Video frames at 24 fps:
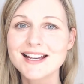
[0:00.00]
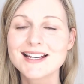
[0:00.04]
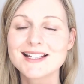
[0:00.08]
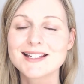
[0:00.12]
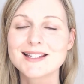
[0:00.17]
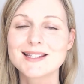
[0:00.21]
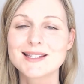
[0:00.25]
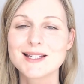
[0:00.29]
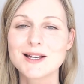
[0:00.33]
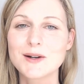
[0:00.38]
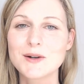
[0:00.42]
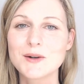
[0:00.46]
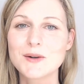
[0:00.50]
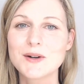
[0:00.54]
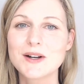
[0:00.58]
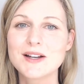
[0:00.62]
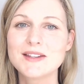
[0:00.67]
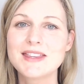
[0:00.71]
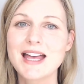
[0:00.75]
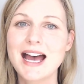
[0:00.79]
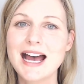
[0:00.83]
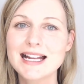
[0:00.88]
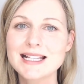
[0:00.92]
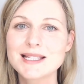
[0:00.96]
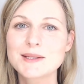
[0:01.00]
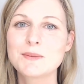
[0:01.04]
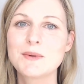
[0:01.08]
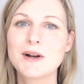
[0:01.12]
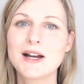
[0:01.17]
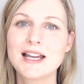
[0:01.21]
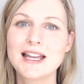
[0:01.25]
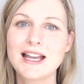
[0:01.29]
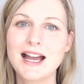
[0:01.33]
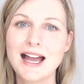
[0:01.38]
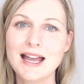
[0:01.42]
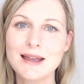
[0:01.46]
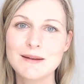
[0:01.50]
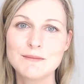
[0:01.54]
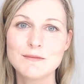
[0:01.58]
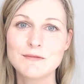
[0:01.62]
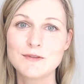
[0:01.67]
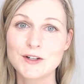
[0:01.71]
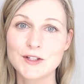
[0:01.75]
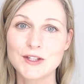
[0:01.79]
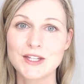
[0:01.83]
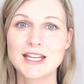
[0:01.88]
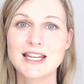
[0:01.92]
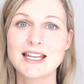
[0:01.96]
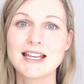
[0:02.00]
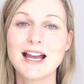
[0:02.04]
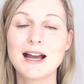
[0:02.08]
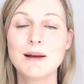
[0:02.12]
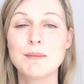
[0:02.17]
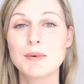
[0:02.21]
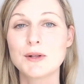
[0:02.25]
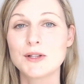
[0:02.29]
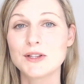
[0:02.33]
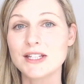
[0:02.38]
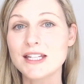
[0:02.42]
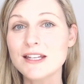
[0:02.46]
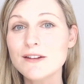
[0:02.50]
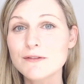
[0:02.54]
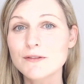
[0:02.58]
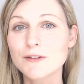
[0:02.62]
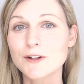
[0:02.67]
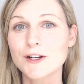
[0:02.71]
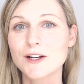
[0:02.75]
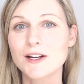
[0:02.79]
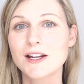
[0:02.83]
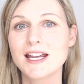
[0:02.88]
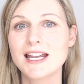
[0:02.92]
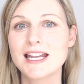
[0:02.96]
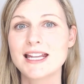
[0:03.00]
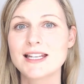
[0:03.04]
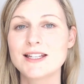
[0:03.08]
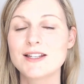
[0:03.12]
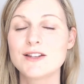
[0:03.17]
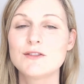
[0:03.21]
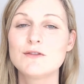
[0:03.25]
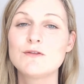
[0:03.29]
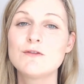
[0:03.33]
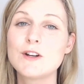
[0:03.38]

So that's why I'm really a believer in